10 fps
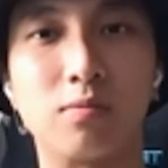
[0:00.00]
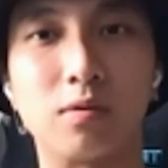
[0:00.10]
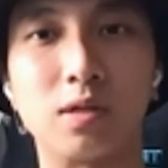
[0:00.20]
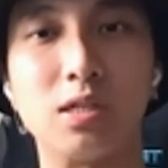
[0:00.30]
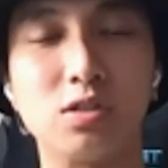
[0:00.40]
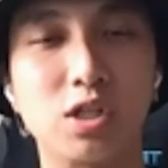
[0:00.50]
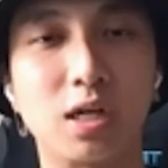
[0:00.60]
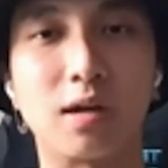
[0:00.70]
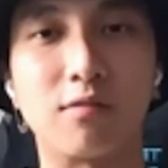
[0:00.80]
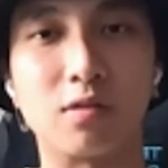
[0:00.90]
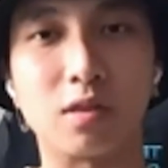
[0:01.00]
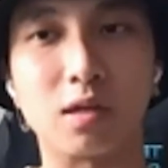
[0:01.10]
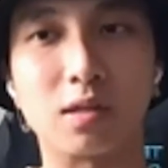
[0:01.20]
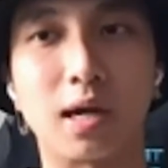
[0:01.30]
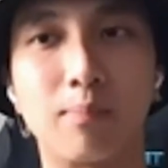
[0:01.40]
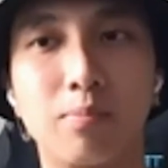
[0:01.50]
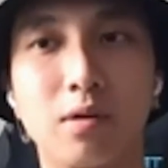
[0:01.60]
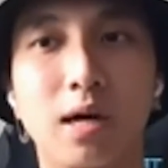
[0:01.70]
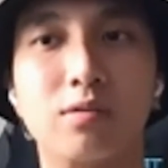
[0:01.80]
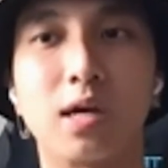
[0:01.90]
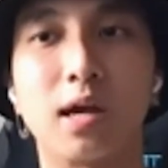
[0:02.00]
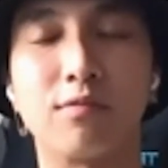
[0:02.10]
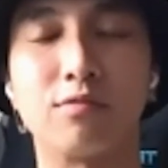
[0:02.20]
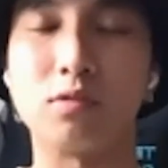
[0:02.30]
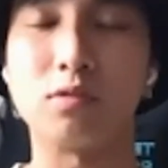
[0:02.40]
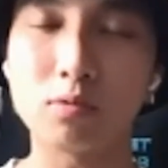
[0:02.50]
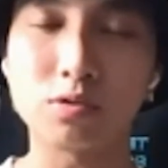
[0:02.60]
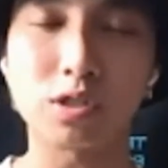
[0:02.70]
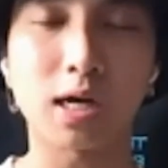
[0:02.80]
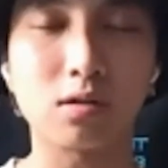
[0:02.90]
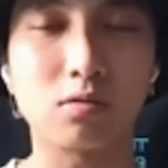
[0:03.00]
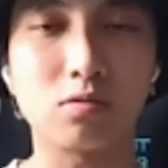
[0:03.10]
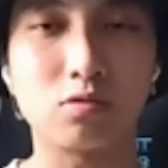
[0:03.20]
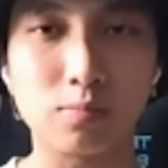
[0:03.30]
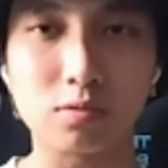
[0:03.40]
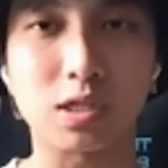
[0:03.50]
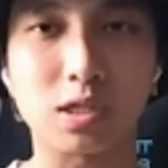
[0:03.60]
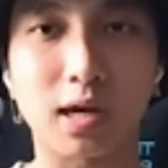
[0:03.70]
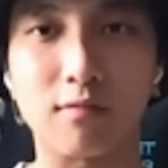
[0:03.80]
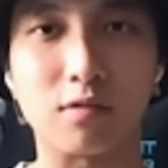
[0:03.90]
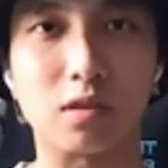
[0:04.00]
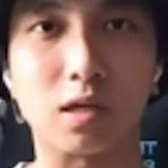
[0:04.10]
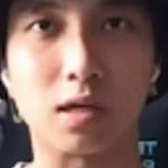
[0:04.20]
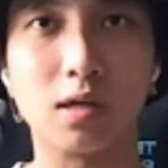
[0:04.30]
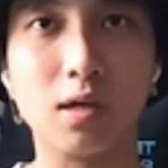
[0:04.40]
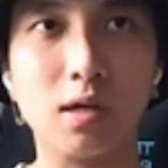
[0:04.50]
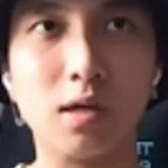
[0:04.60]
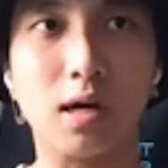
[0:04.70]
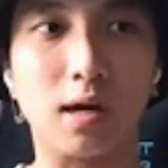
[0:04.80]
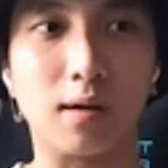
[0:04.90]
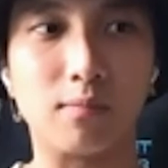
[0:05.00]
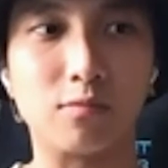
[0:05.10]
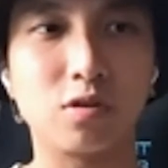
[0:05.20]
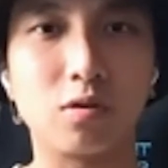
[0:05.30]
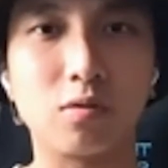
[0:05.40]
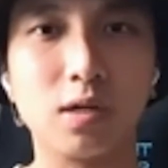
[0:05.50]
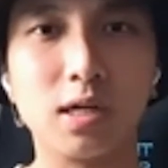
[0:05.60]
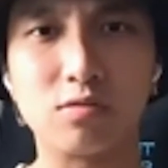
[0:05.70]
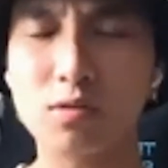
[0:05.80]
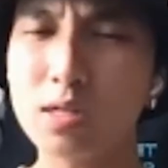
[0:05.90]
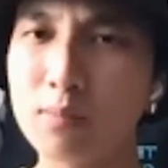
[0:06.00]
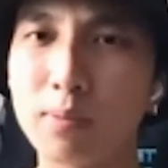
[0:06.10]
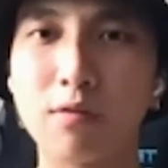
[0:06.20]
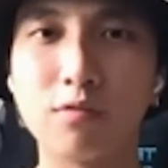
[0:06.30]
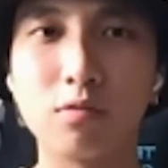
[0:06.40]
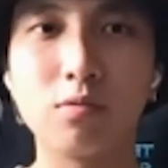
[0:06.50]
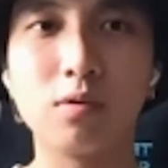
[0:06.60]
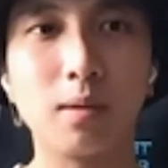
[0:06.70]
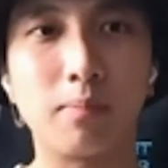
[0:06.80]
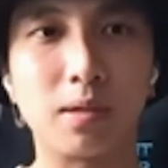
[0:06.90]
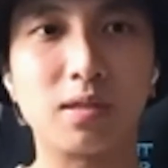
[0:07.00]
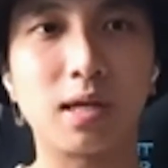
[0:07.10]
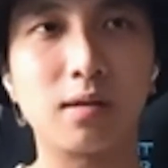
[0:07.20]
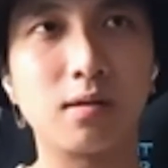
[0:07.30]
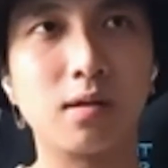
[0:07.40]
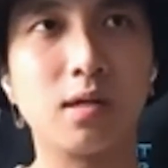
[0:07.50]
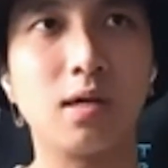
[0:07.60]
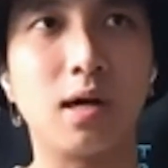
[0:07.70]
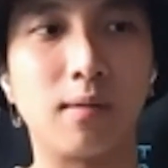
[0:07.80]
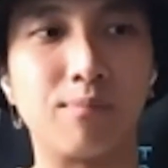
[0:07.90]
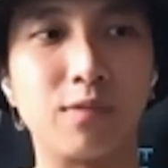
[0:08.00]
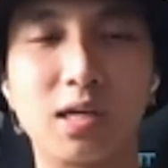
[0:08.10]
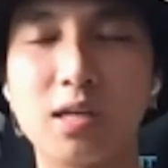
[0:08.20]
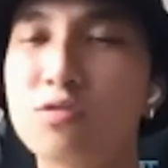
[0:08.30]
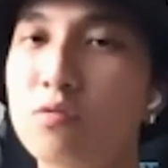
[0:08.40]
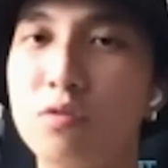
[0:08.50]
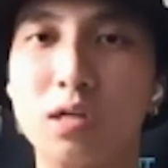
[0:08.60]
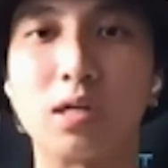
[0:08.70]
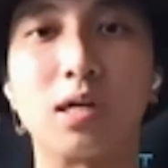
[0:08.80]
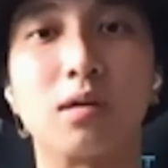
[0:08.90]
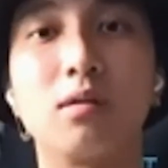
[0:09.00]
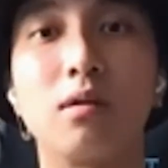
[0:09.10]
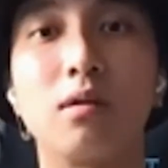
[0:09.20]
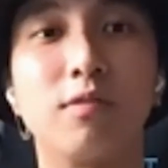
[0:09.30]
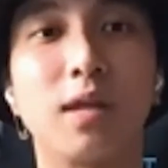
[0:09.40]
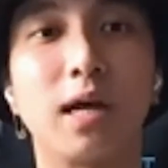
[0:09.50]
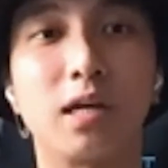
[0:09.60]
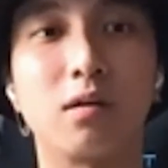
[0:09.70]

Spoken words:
for each and everything that I put out there. I have to double check, triple check everything. So it's really powerful, but then it gets you thinking of like,